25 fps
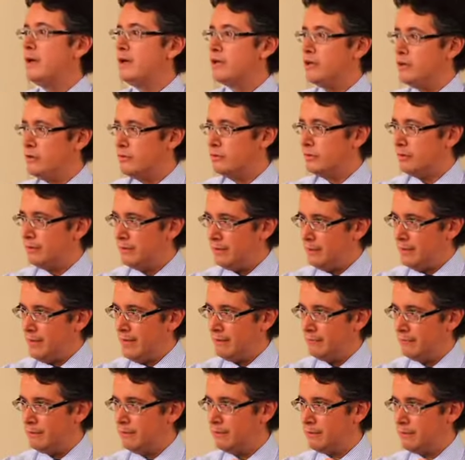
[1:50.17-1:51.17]
you can then
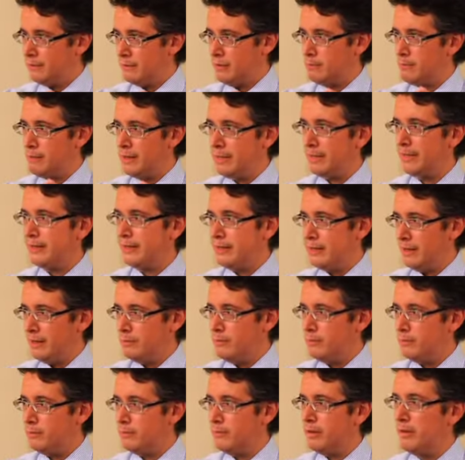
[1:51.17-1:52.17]
have a look at the money
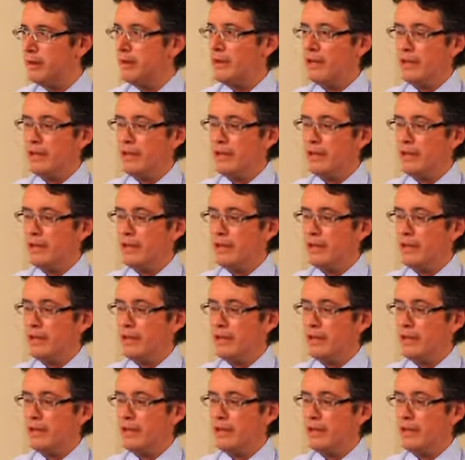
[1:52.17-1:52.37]
label